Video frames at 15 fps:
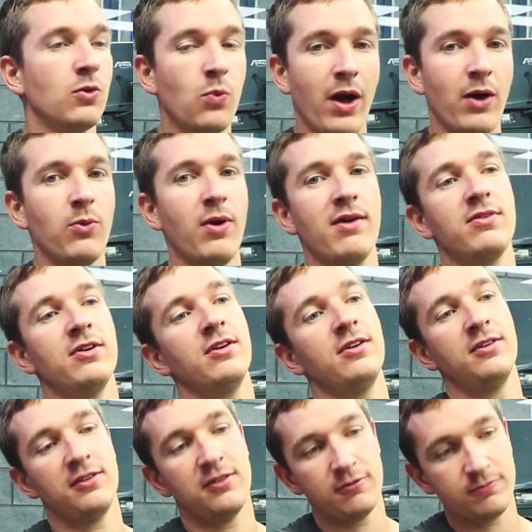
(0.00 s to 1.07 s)
wet weather
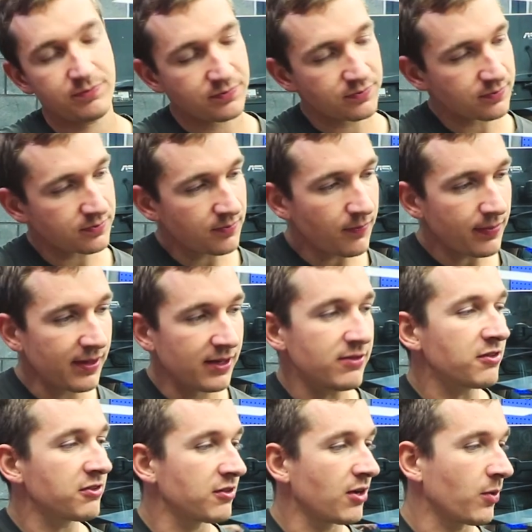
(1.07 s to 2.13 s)
and in
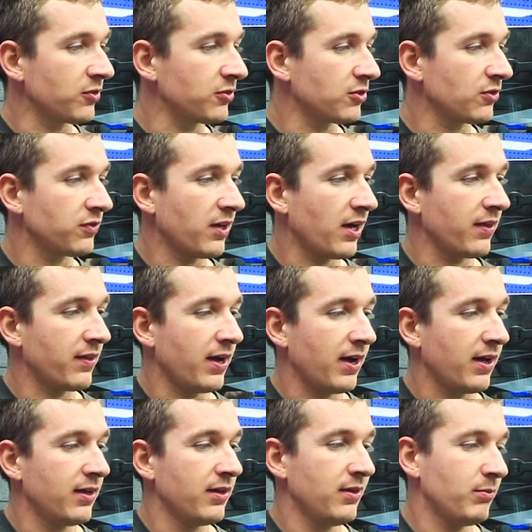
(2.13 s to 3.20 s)
the snow and stuff like
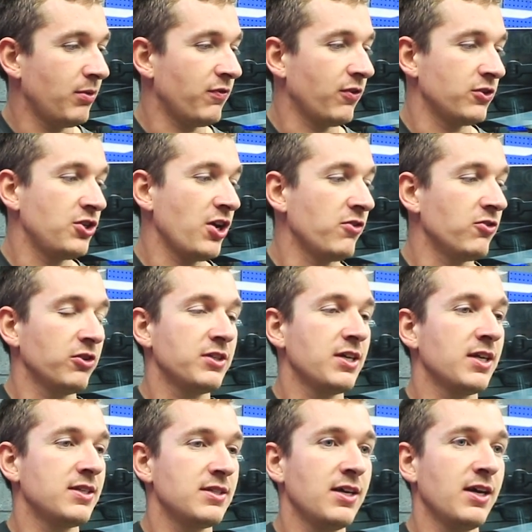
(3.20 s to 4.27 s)
that. But for general
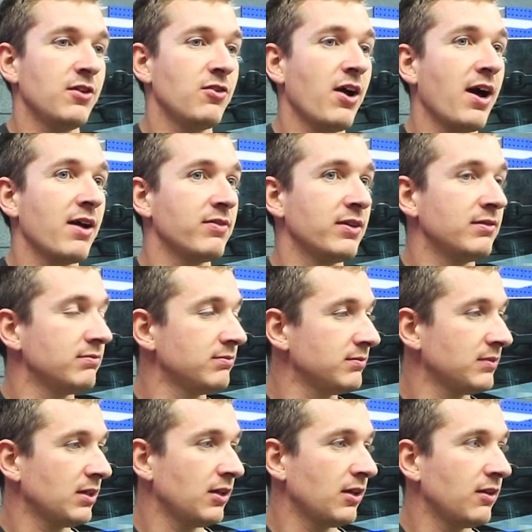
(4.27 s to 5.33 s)
day-to-day driving,
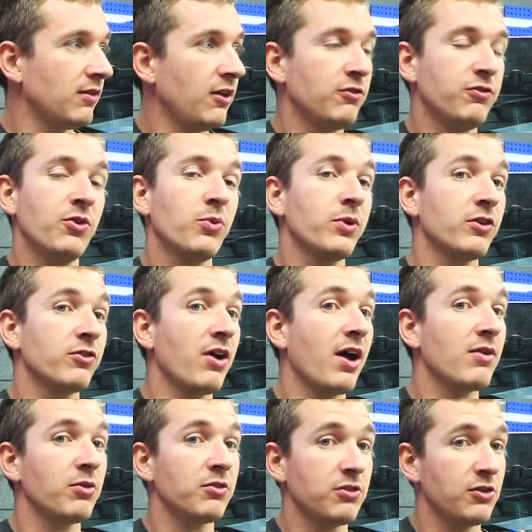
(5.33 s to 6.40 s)
these front-wheel
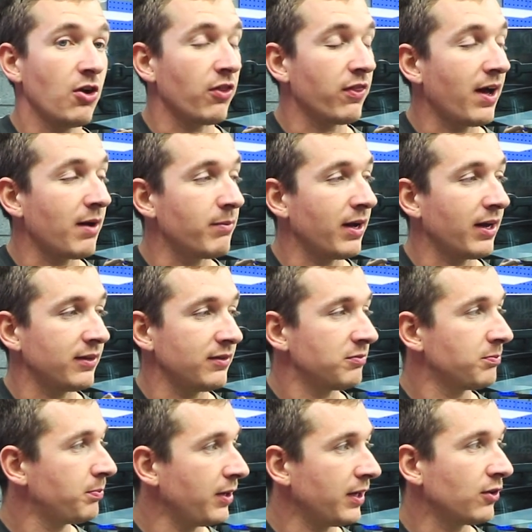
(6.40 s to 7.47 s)
drive ones are not that bad.
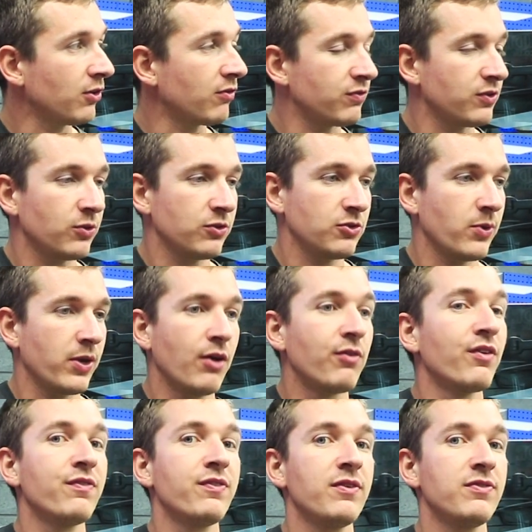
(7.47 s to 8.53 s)
It's pretty good on fuel. It's doing
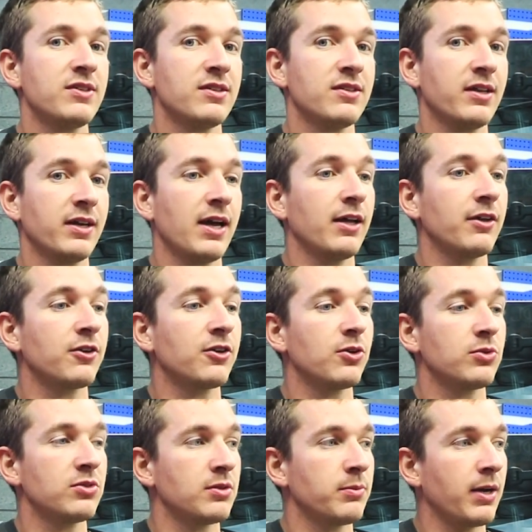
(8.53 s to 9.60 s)
over 50 to the gallon
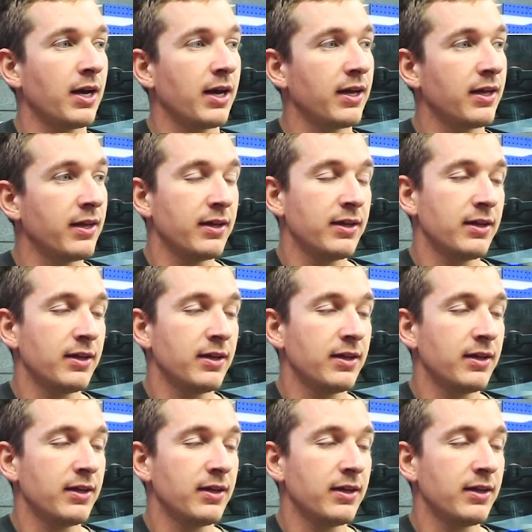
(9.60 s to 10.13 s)
cruising about.